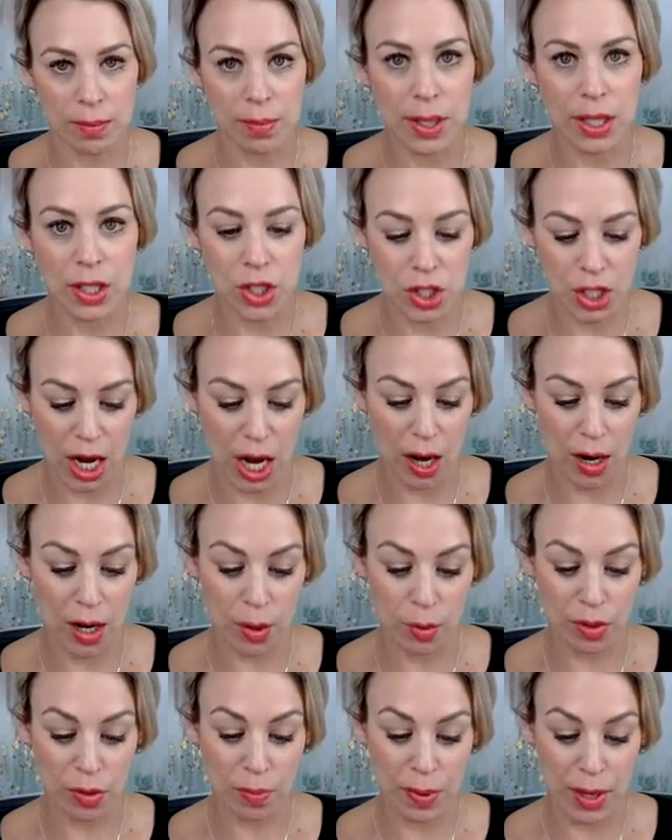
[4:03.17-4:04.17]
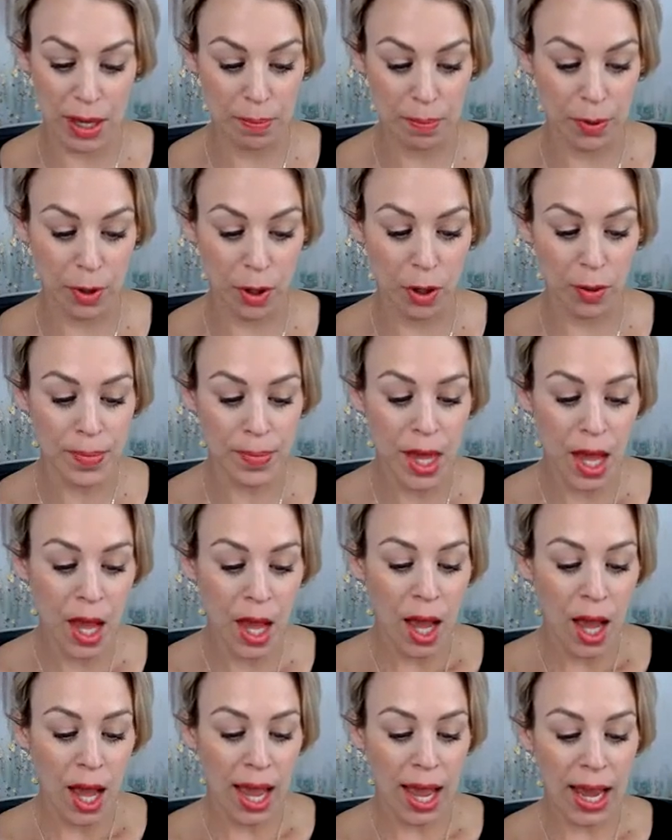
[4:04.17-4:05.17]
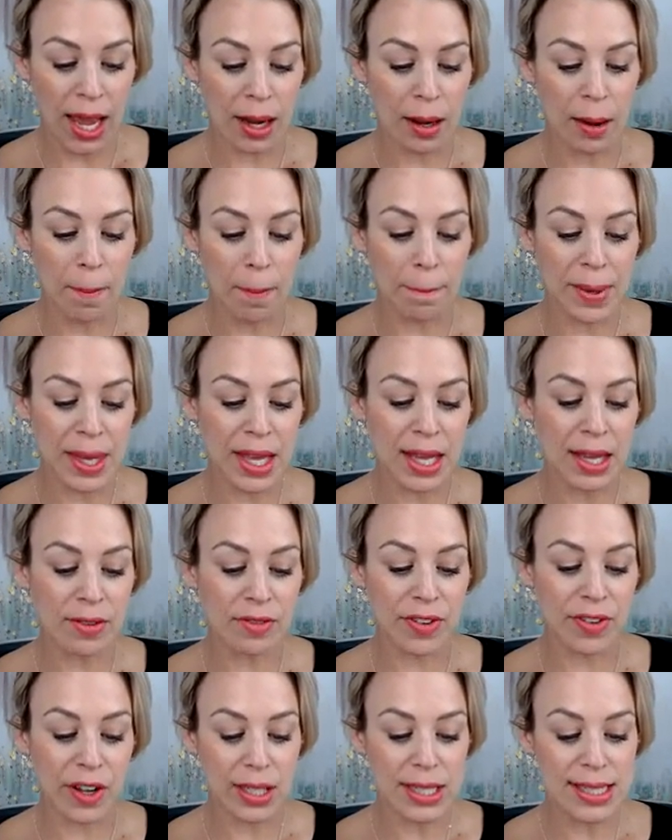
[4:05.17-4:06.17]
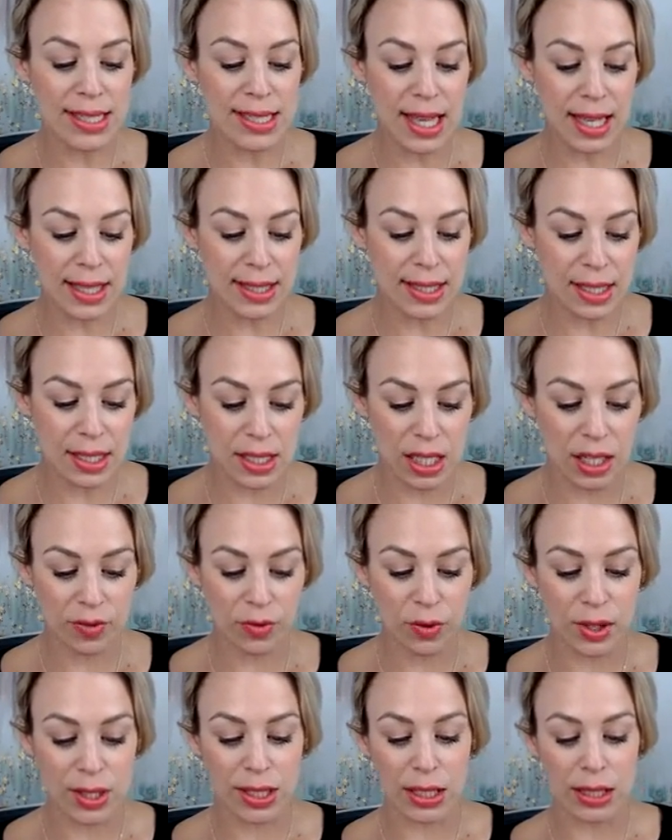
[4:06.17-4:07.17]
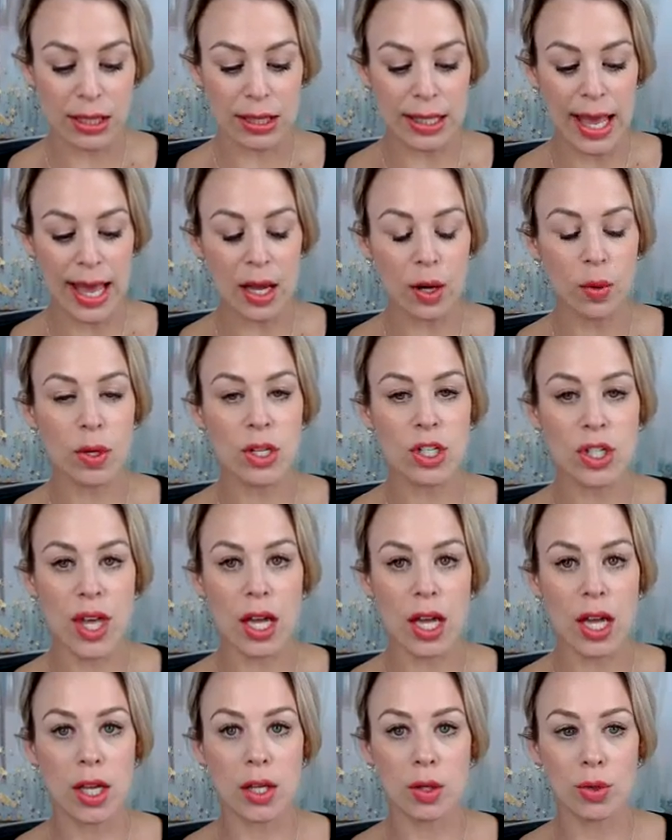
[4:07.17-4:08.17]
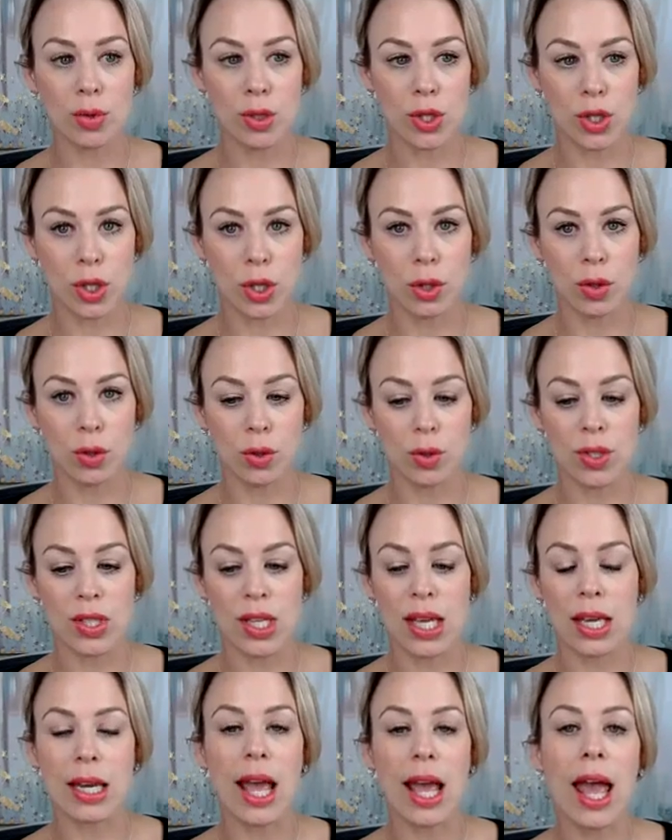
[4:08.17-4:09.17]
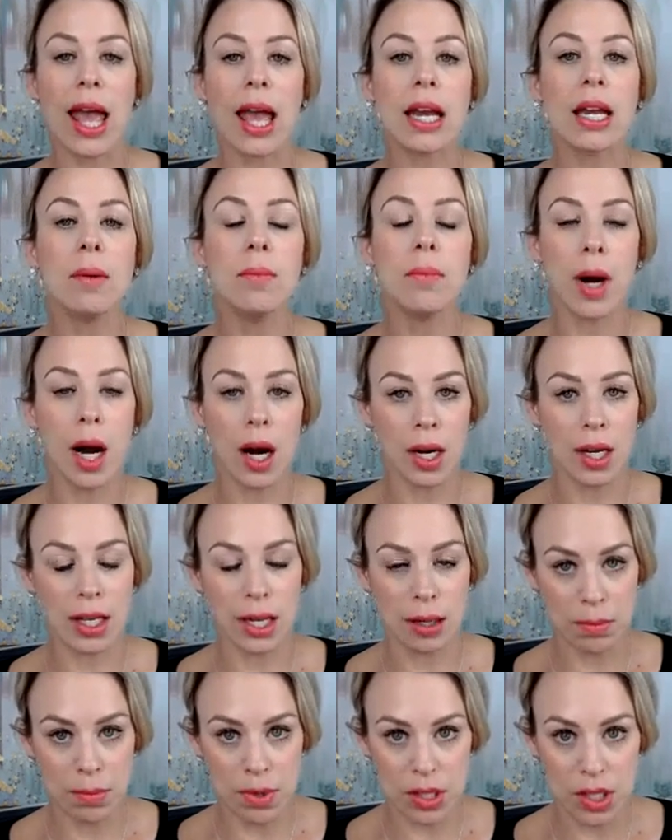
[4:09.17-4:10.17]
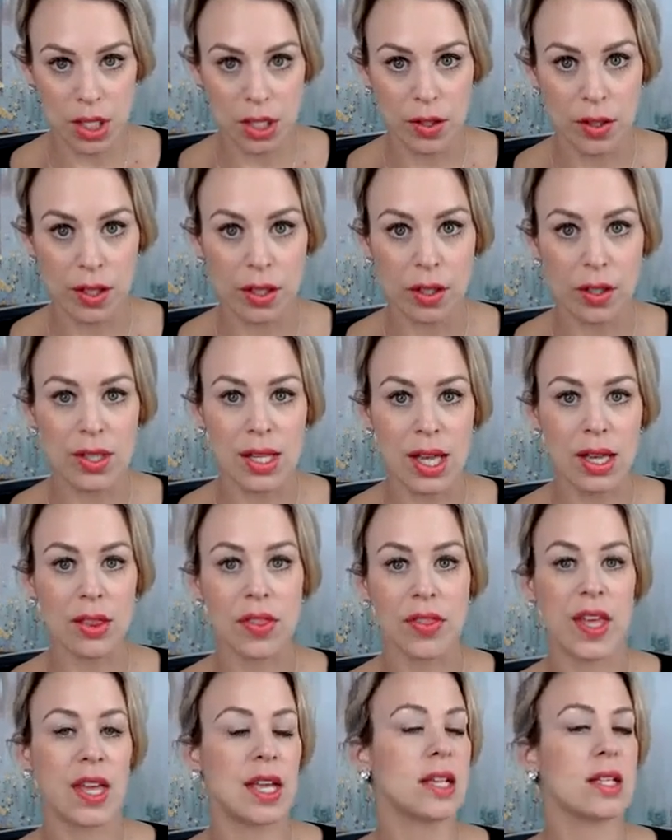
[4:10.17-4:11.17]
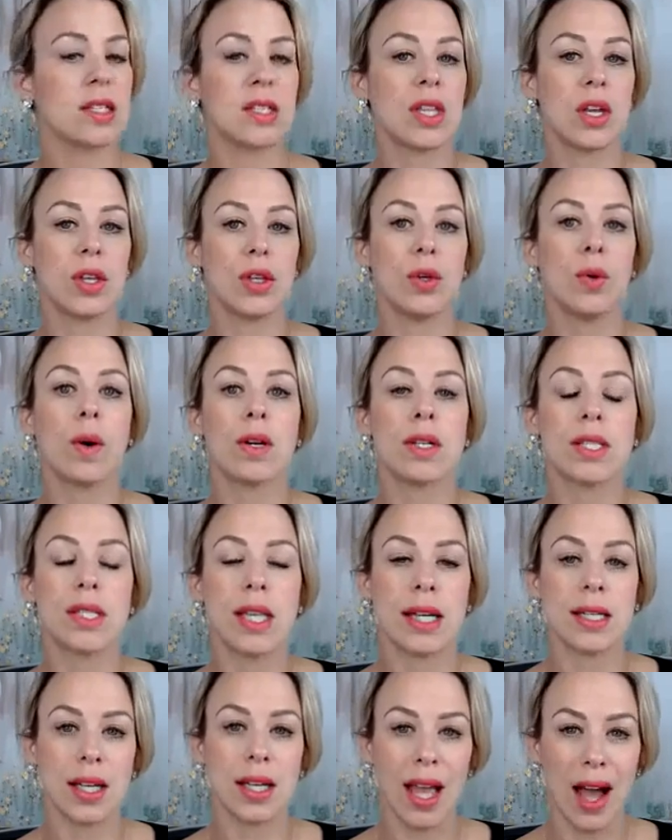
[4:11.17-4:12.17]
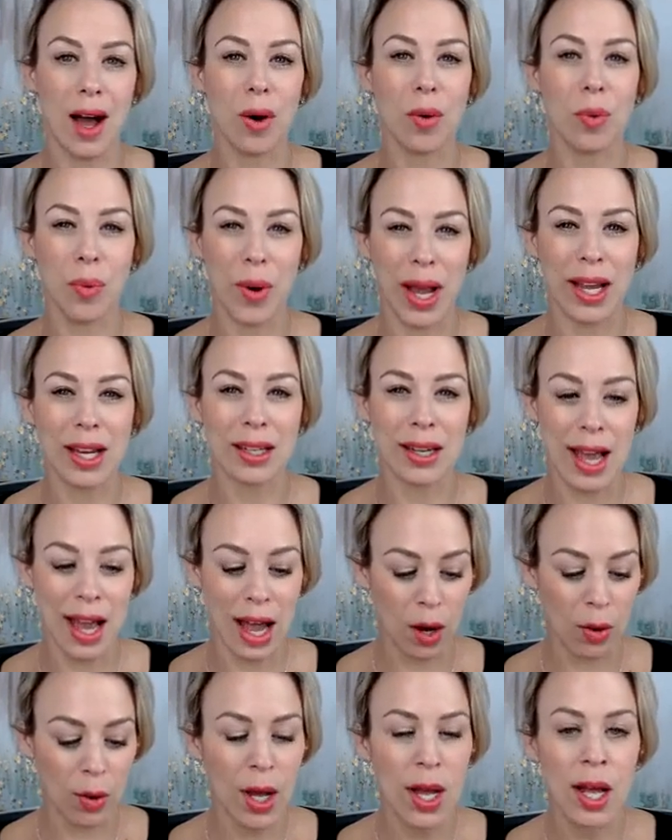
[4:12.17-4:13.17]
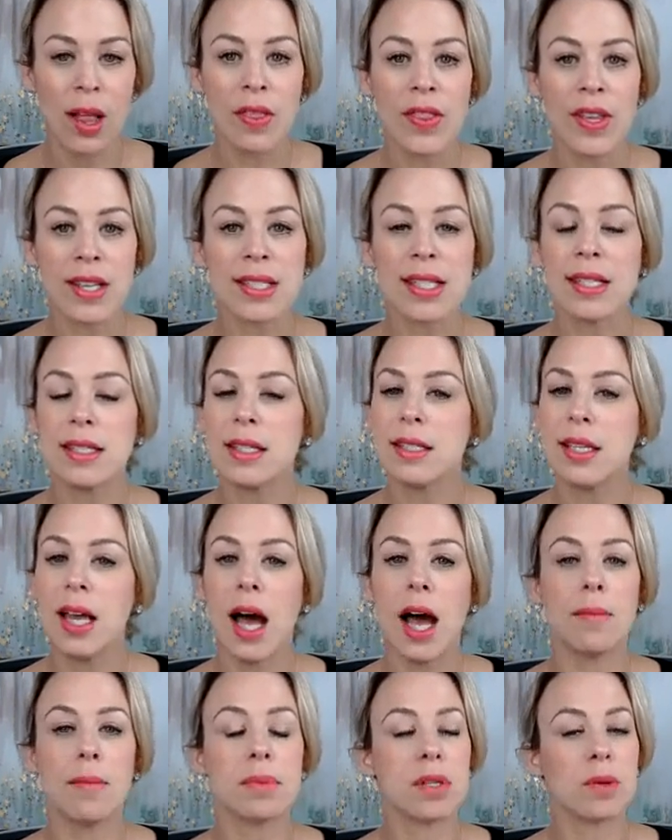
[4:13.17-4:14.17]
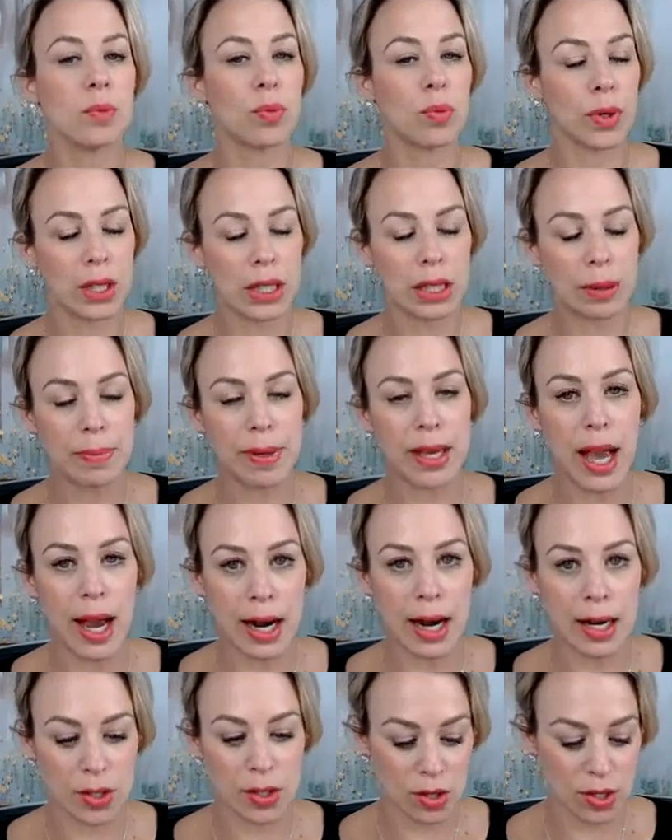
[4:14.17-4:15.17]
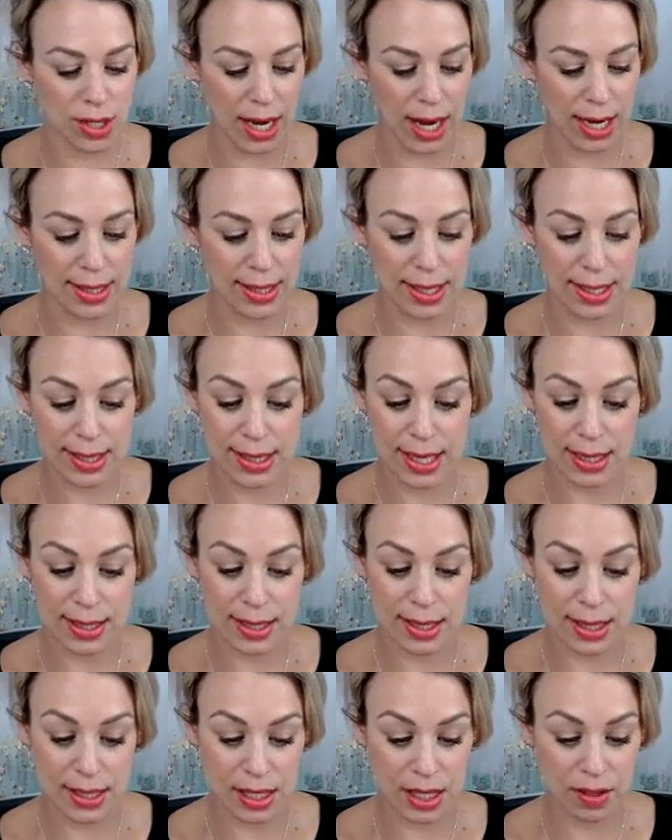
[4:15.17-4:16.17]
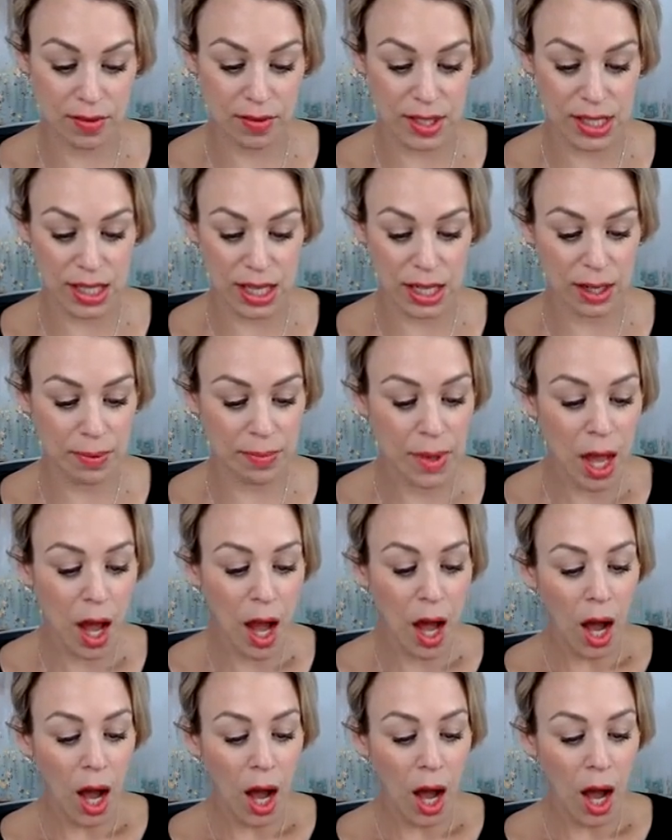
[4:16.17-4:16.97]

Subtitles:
be sharing with people. And being very sensitive with the language that you choose in any marketing materials and things that you are sending out right now. This is a time to really be exercising sensitivity.